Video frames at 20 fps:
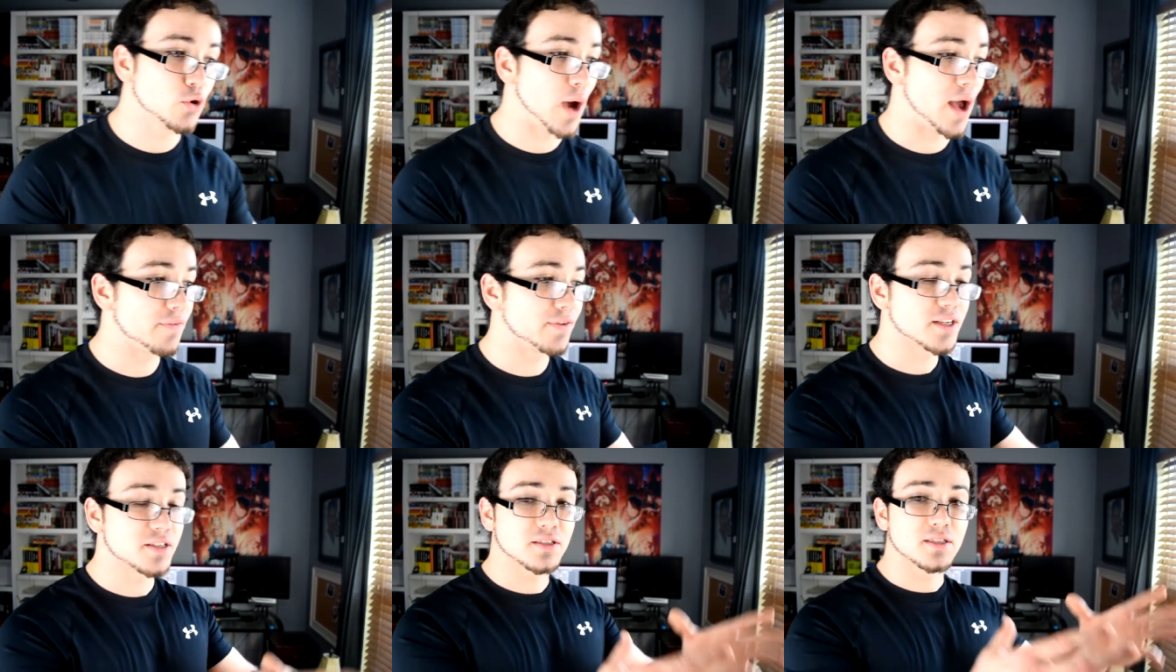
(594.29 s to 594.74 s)

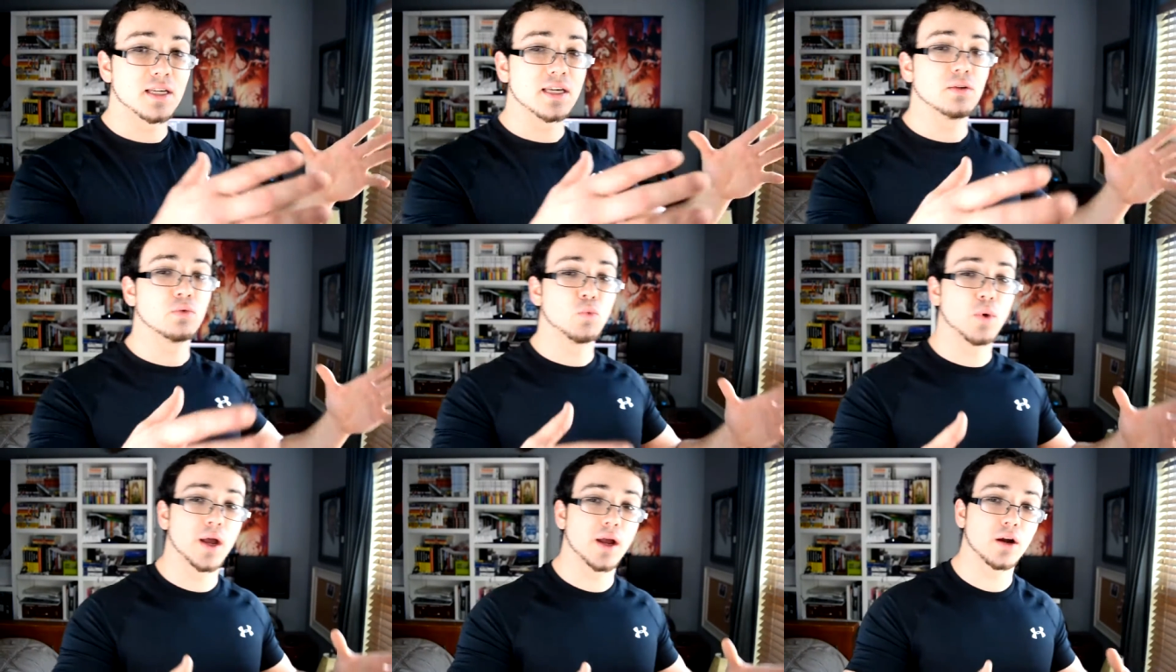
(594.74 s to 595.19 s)
having a
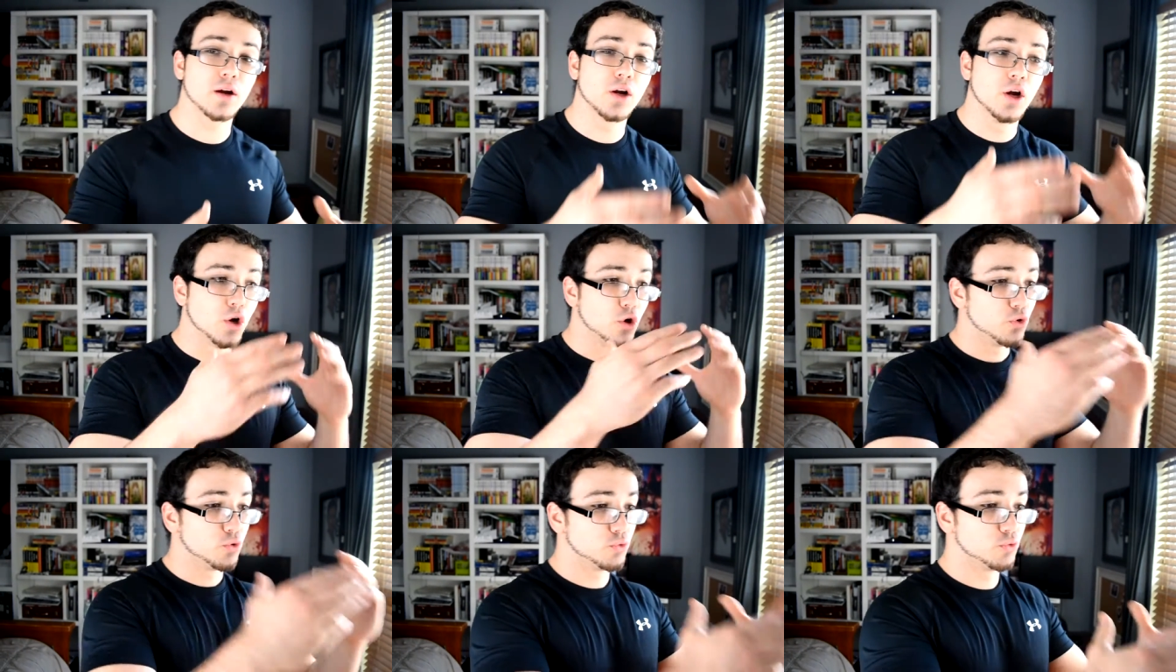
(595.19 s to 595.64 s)
scene where
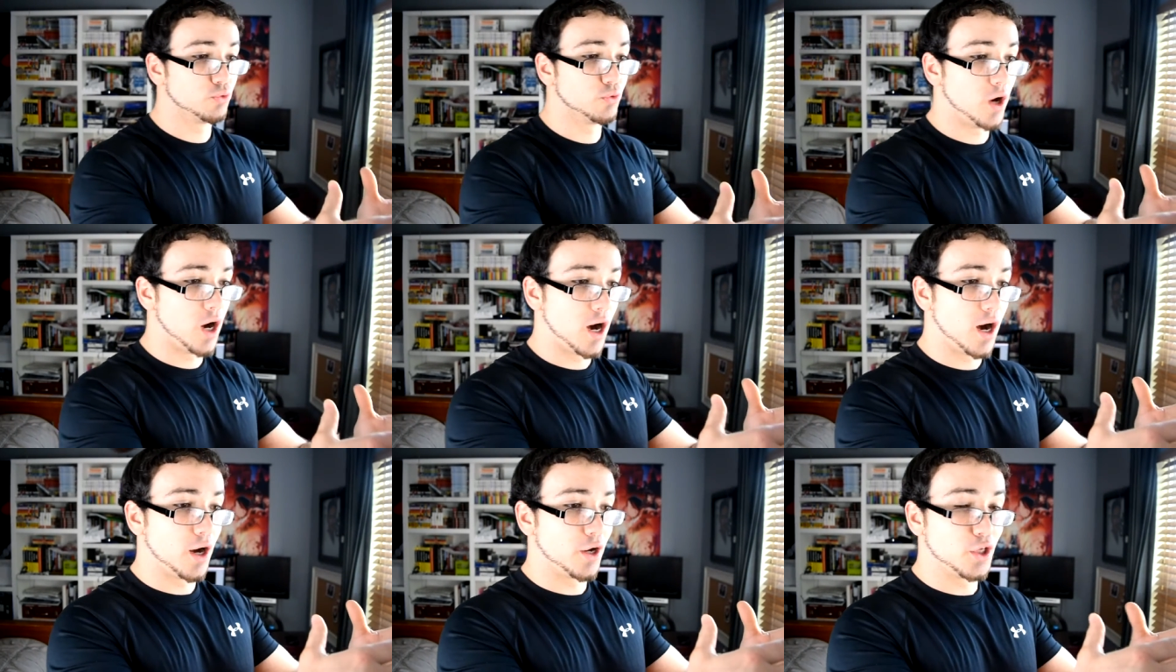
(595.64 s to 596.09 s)

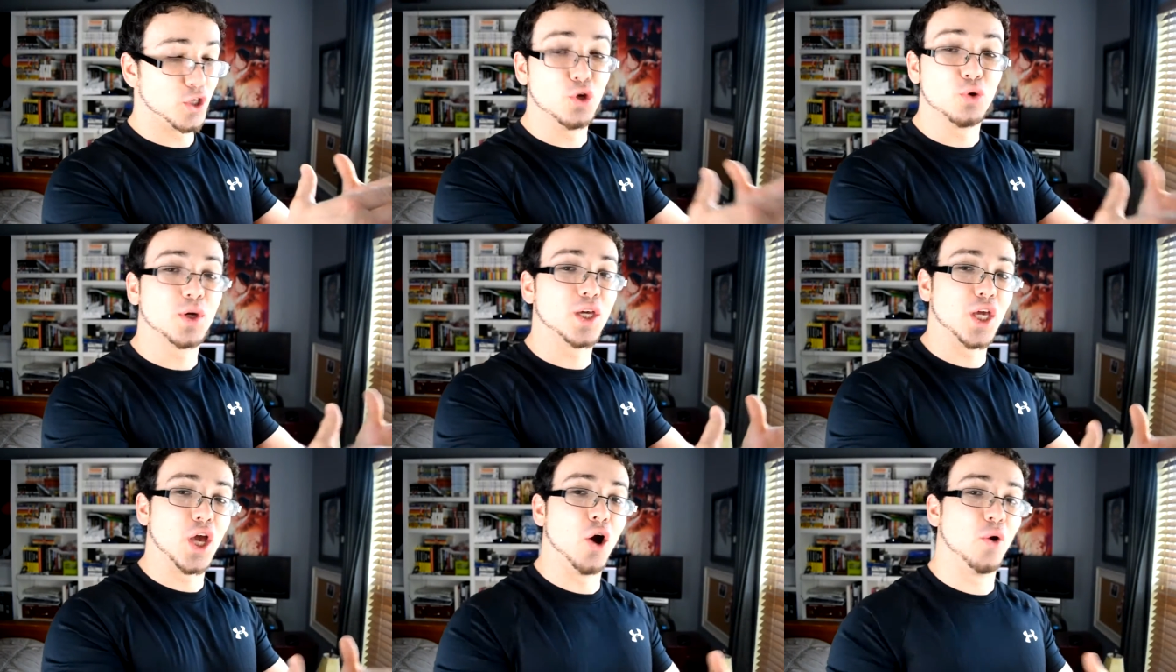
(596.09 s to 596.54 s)

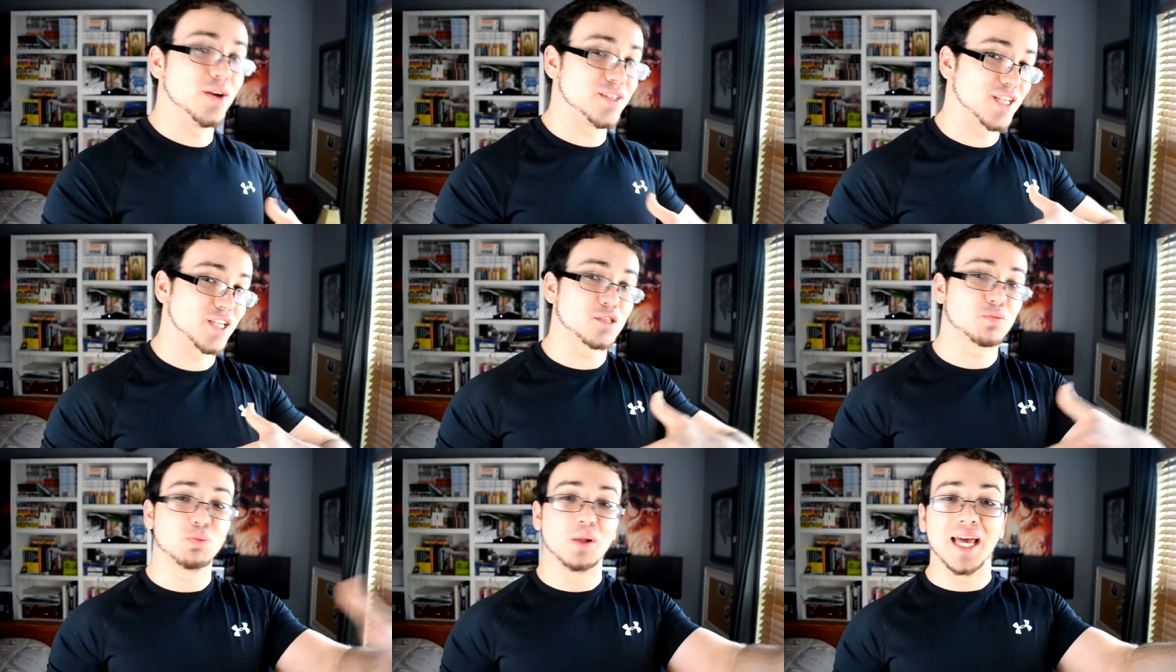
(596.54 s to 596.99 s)
Yukio has
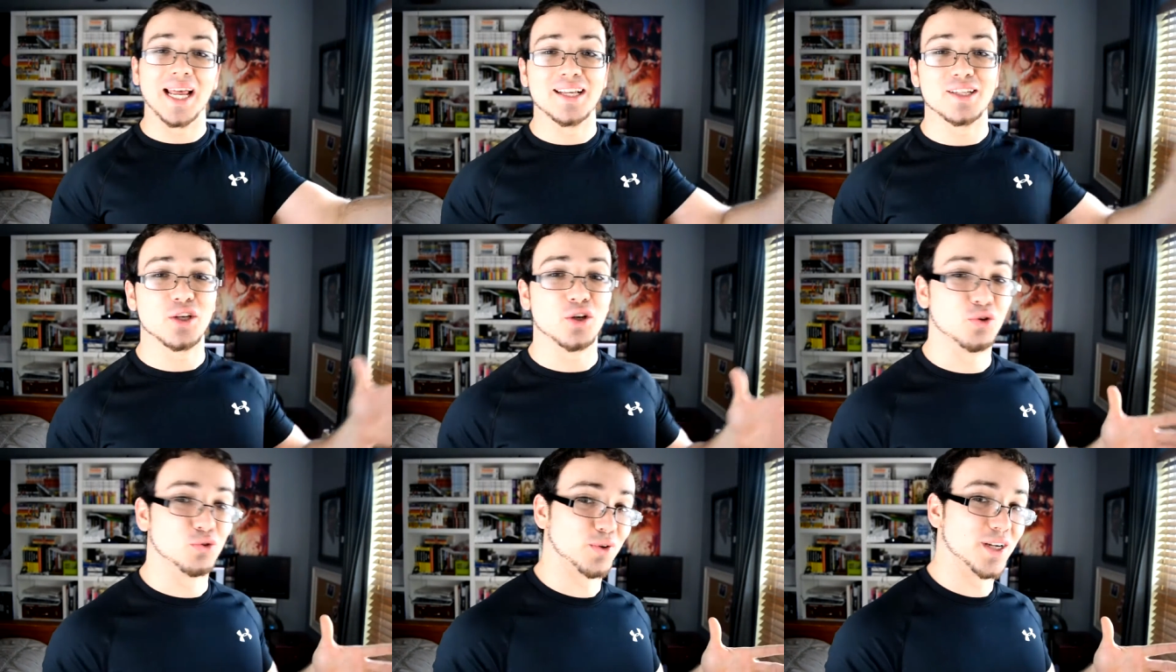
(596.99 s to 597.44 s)
explained
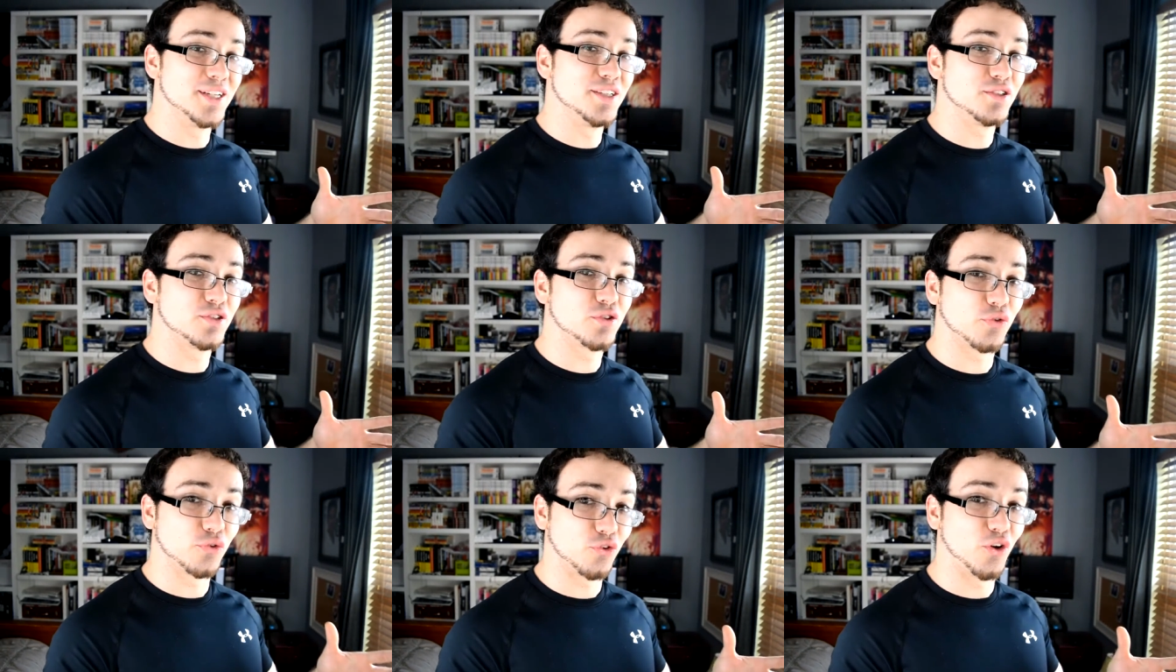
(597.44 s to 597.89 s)
to
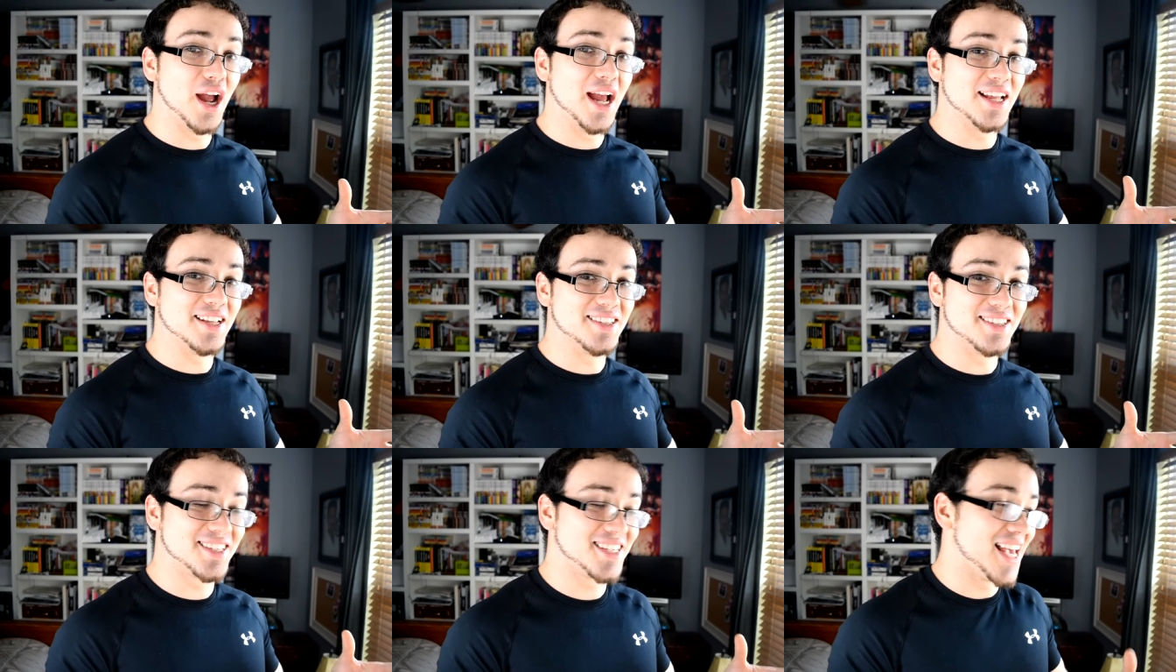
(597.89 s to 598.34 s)
Rin's
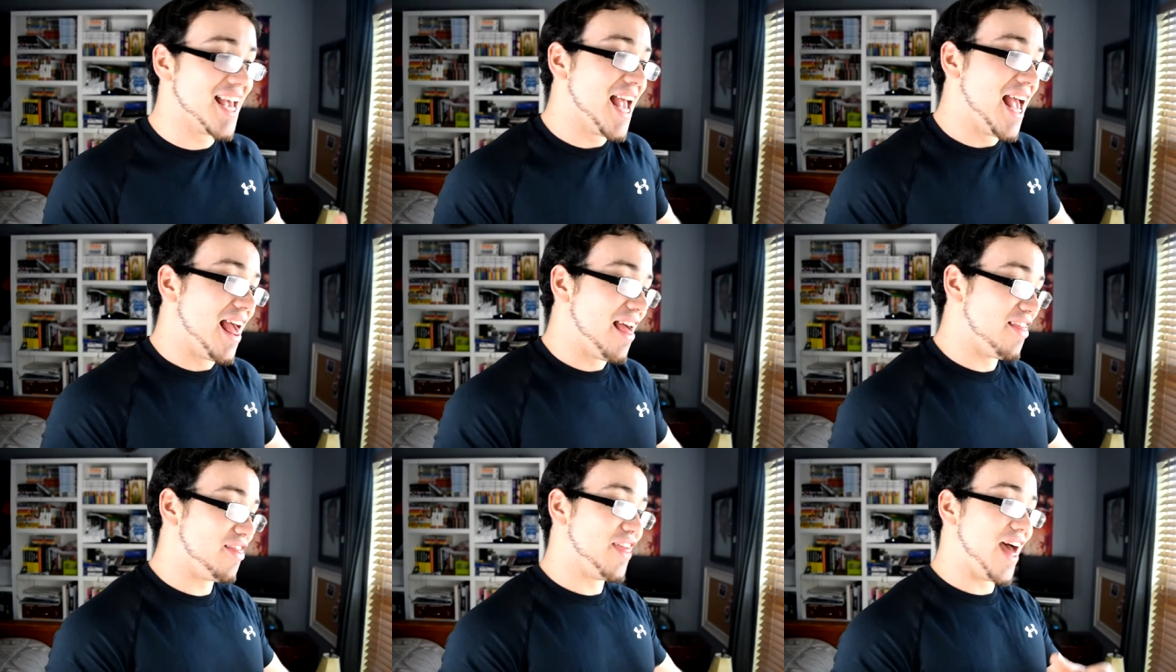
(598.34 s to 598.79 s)
friends
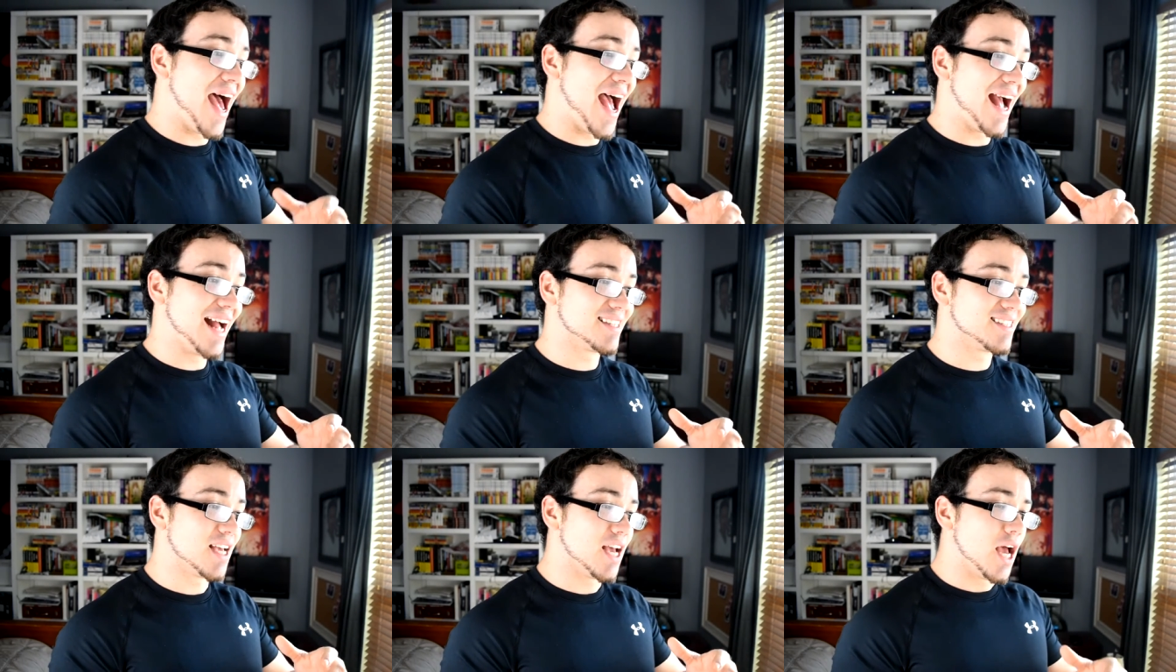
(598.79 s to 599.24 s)

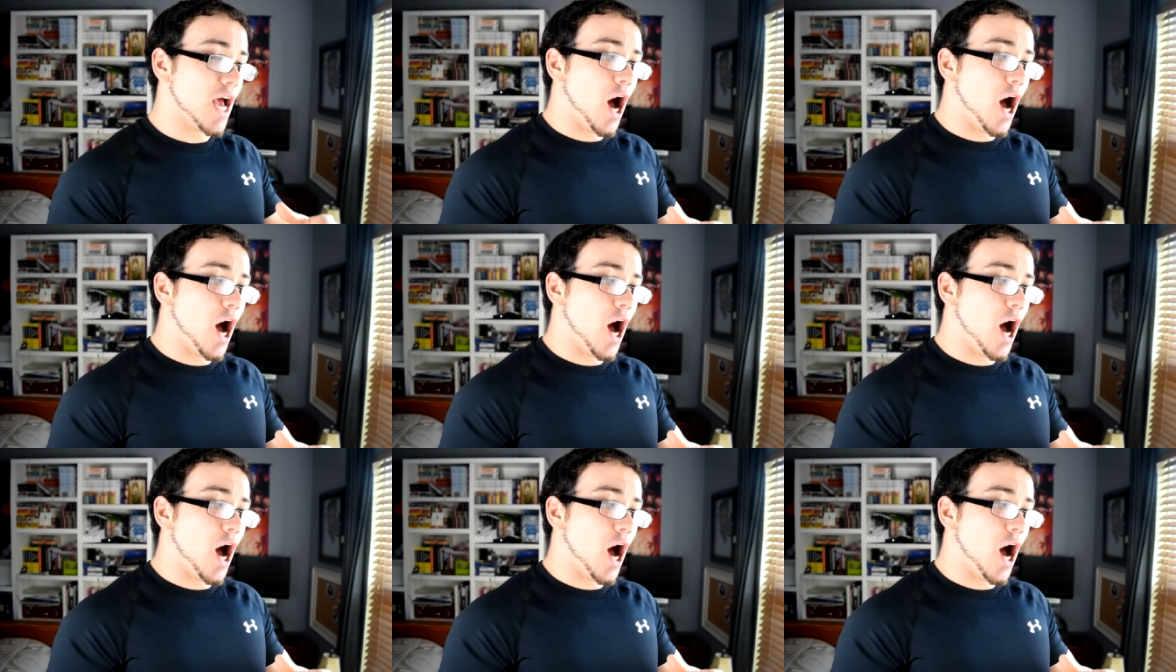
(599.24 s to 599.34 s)
that,